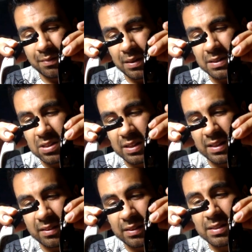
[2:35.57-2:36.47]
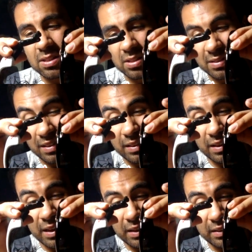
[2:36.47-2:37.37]
But actually, it's
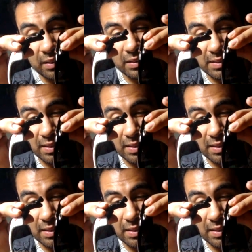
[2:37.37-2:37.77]
slightly